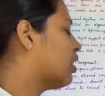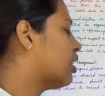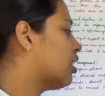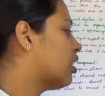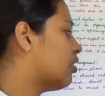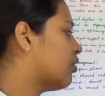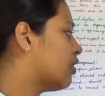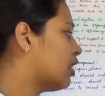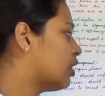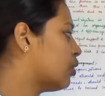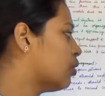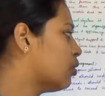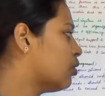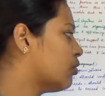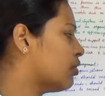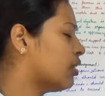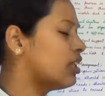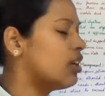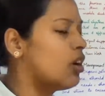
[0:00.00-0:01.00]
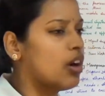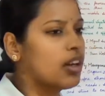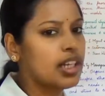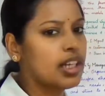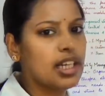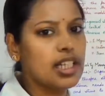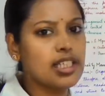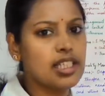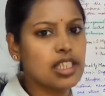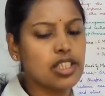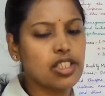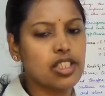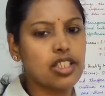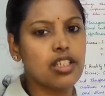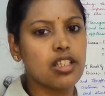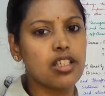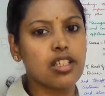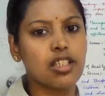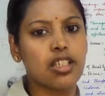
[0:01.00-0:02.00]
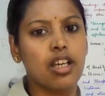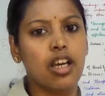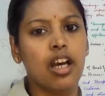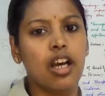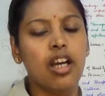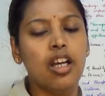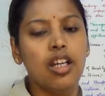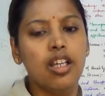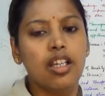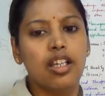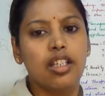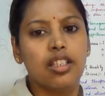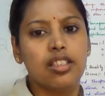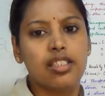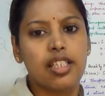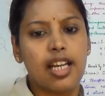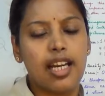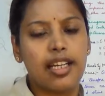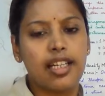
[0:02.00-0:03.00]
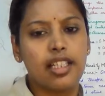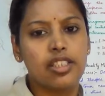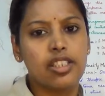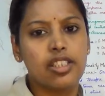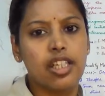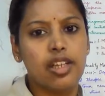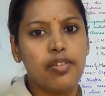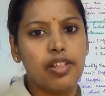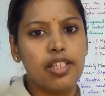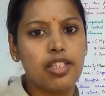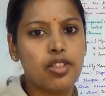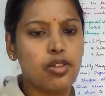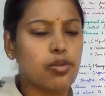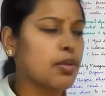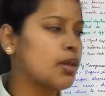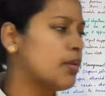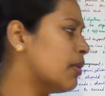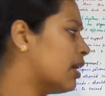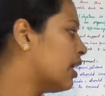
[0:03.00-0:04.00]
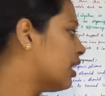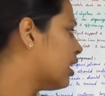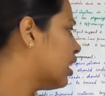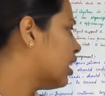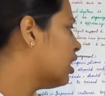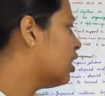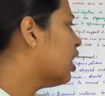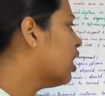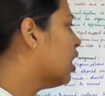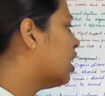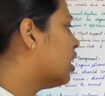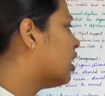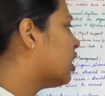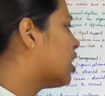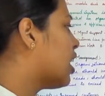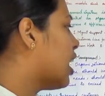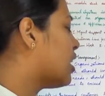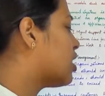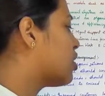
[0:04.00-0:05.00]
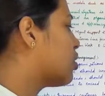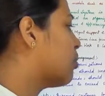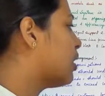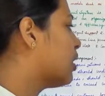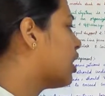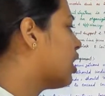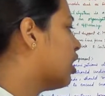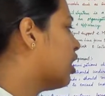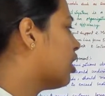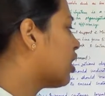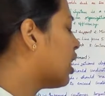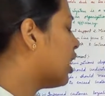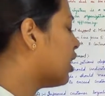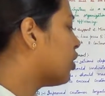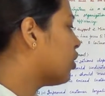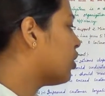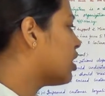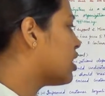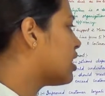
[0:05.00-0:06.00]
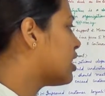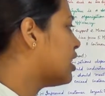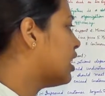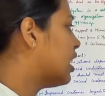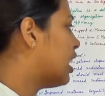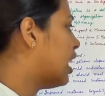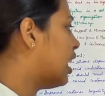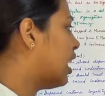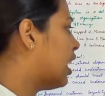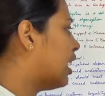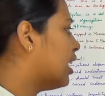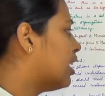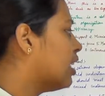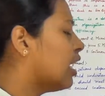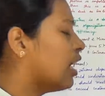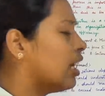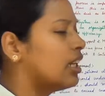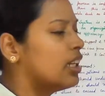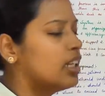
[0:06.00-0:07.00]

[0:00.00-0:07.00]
For the organization's strategy levels to be maintained, it has to be continuously aligned,